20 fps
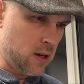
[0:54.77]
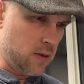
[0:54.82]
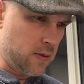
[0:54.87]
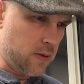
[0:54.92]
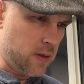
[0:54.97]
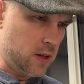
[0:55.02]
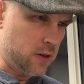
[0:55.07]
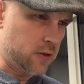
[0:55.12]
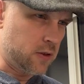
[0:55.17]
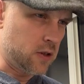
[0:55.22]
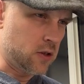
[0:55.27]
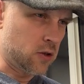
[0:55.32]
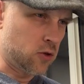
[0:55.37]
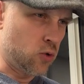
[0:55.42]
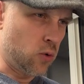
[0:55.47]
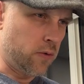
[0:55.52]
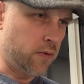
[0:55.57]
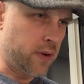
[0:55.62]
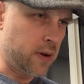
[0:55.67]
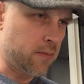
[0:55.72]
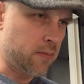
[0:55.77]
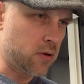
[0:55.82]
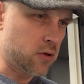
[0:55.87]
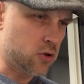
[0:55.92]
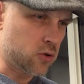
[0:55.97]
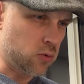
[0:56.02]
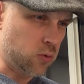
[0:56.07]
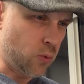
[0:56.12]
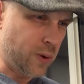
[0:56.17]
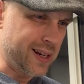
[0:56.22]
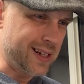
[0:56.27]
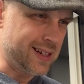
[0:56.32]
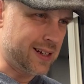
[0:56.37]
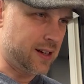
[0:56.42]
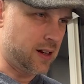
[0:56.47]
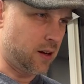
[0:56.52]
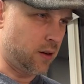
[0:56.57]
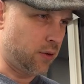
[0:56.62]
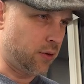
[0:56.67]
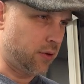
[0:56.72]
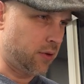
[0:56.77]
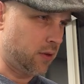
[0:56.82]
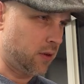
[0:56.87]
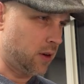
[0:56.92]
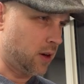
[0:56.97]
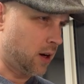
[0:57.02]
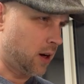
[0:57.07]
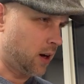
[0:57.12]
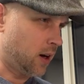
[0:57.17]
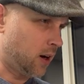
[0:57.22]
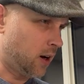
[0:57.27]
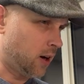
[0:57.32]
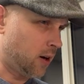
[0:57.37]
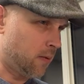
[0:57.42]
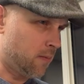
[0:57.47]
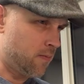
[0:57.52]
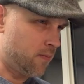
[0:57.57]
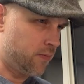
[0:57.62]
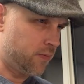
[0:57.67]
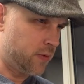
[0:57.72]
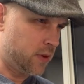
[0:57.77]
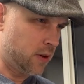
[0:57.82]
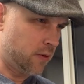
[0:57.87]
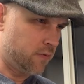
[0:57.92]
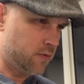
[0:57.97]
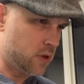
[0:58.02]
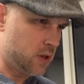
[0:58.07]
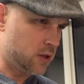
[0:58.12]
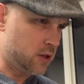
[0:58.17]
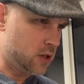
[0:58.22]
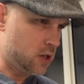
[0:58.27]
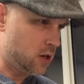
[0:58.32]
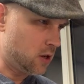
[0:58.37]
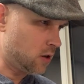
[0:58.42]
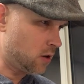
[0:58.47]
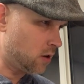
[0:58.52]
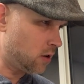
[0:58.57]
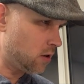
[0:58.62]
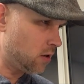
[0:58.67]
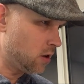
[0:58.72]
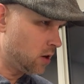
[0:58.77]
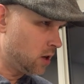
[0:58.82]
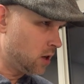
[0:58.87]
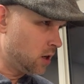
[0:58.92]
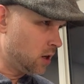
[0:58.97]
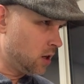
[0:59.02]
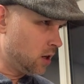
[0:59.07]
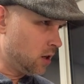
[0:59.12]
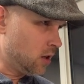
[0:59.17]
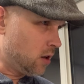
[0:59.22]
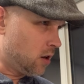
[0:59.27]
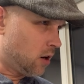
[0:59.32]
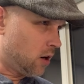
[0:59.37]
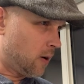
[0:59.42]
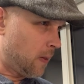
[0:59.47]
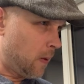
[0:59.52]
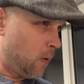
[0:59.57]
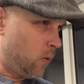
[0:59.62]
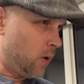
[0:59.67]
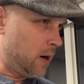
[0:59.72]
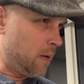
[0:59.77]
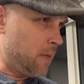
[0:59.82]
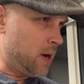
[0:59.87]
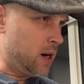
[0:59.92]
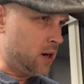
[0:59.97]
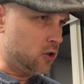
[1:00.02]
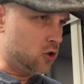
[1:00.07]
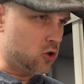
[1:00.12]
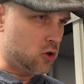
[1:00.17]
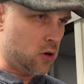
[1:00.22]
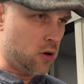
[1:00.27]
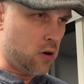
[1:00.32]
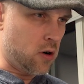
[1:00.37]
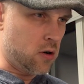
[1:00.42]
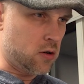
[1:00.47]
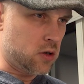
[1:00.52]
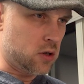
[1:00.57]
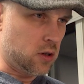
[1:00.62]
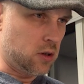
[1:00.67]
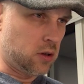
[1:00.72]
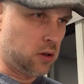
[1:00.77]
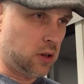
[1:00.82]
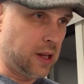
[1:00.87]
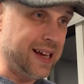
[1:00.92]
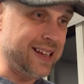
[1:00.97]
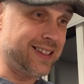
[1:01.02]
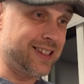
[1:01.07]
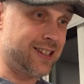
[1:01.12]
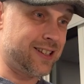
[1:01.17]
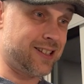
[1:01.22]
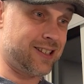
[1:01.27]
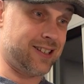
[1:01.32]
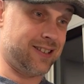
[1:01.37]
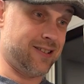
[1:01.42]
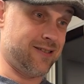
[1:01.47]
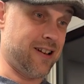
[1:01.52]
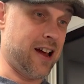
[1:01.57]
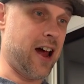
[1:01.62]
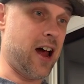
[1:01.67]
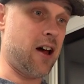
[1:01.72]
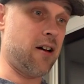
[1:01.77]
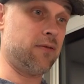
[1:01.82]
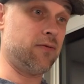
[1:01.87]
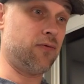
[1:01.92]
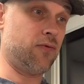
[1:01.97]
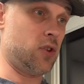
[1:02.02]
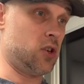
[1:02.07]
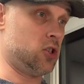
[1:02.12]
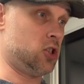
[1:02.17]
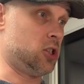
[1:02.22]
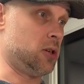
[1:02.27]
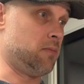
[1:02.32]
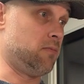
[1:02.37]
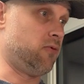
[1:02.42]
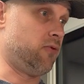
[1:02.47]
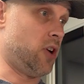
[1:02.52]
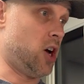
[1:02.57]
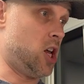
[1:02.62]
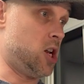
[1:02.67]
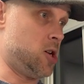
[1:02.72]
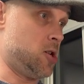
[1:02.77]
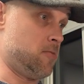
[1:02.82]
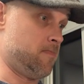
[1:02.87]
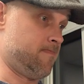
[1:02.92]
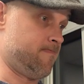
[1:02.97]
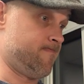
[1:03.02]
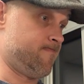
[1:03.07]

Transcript: This is on November 20th of this year on the 1 minute chart. Let's have some fun.